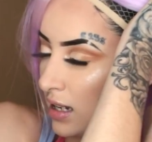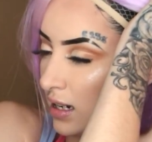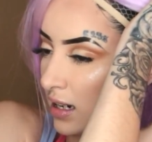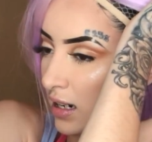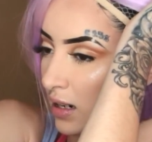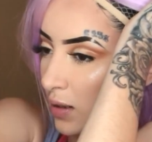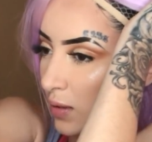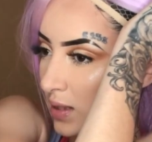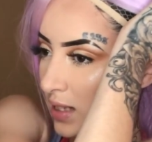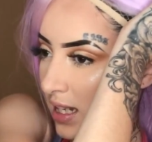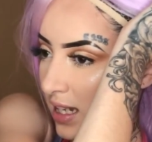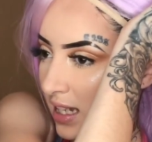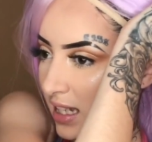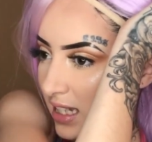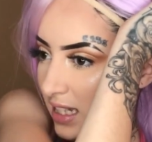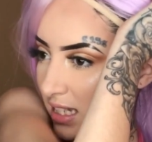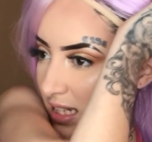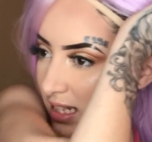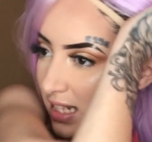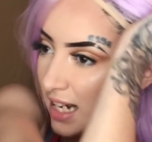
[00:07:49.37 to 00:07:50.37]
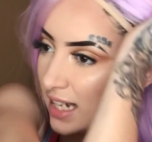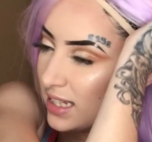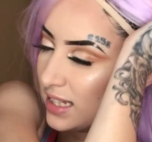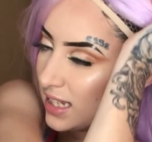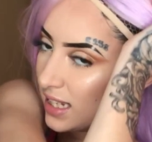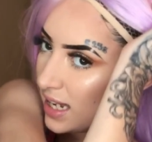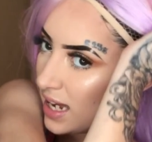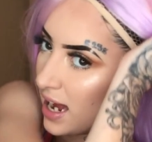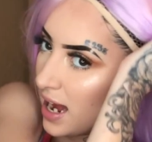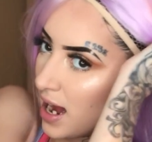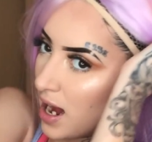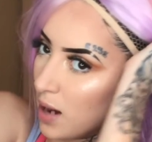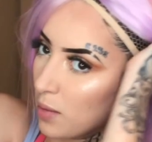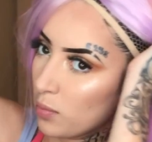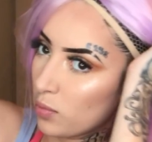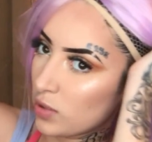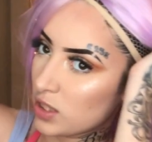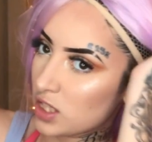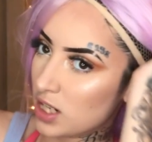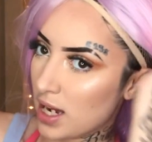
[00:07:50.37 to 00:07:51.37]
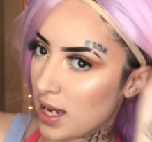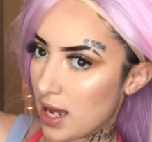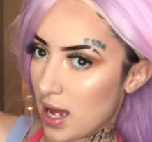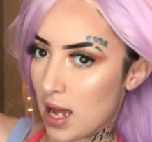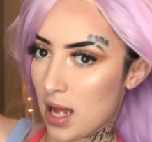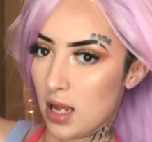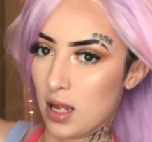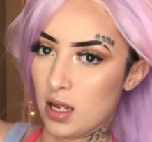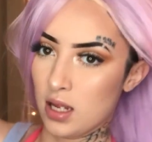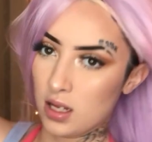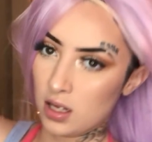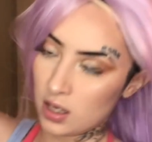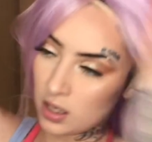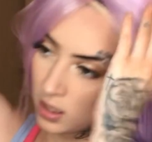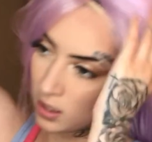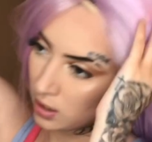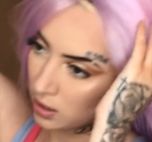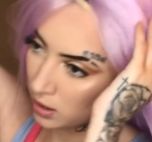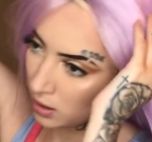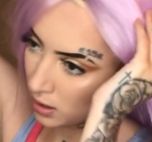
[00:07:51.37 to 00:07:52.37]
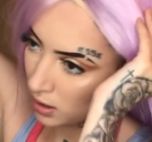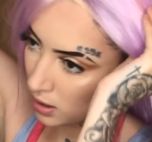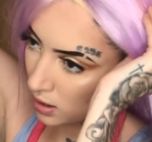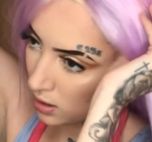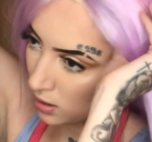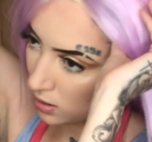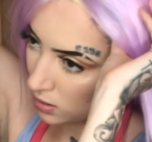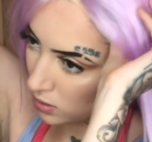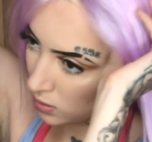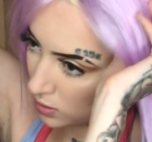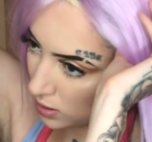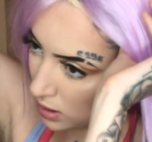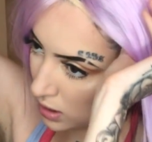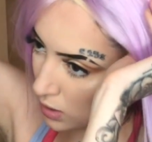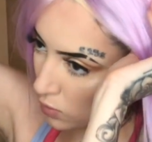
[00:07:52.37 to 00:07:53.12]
and it goes like inside the cap, which I hate. Dude,